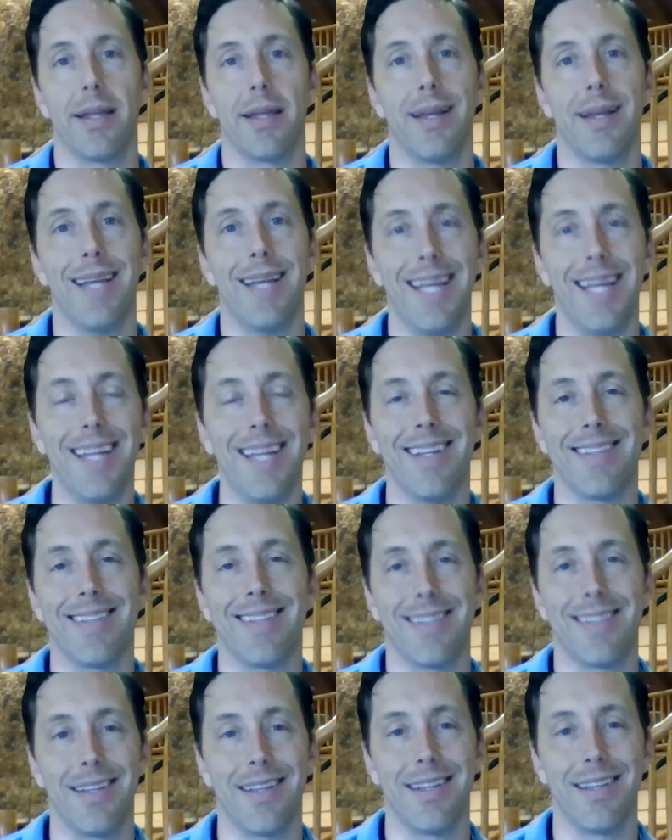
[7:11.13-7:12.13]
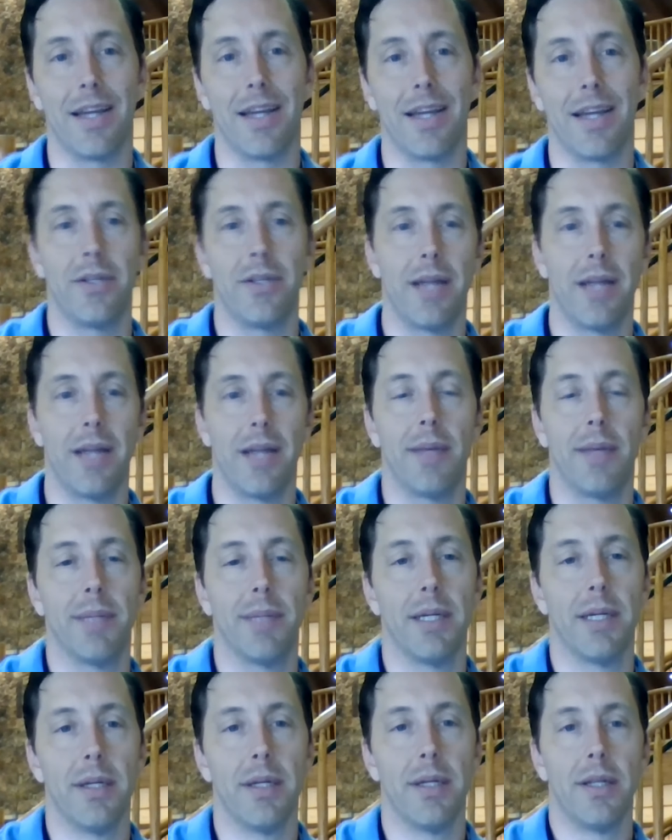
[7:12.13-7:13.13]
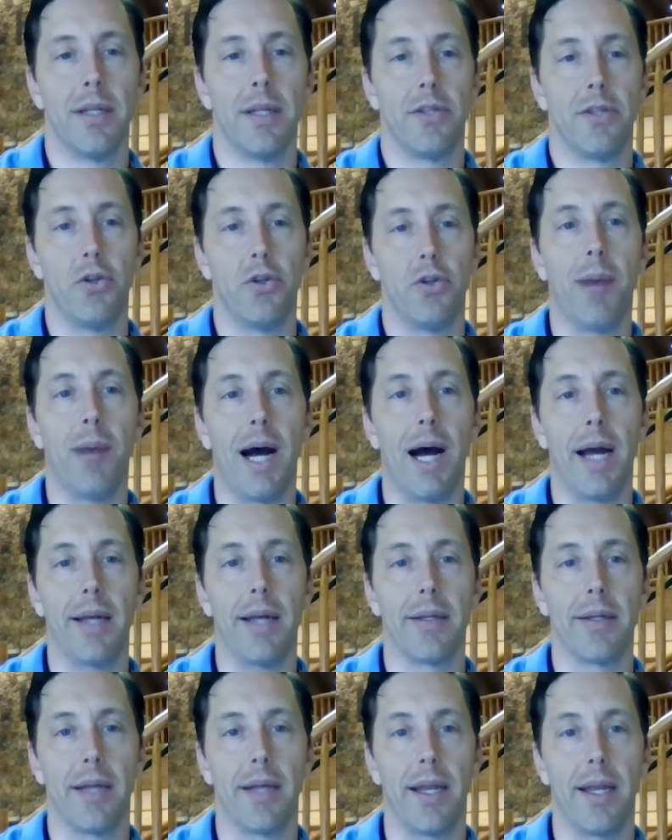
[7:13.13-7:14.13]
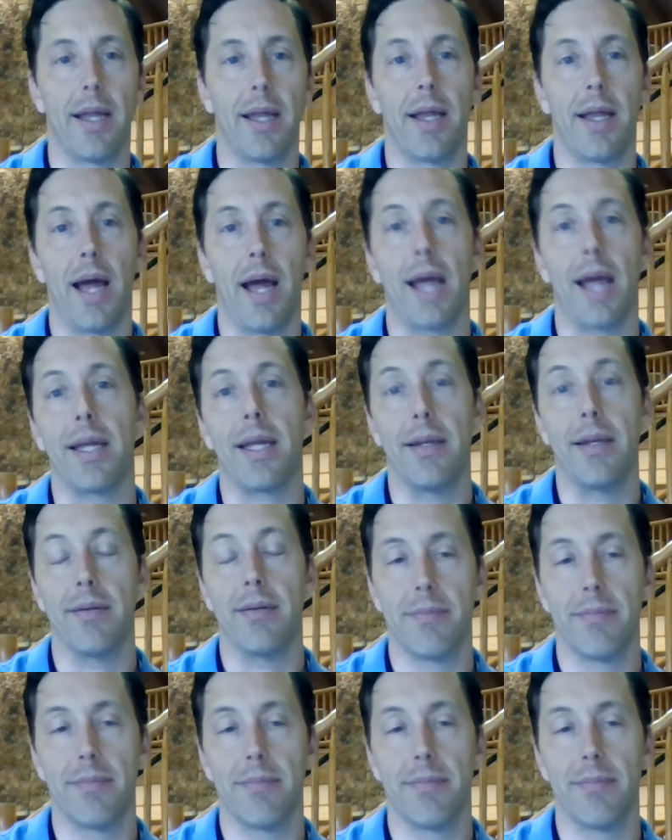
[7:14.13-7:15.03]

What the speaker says: that it is still a good time to buy. And I can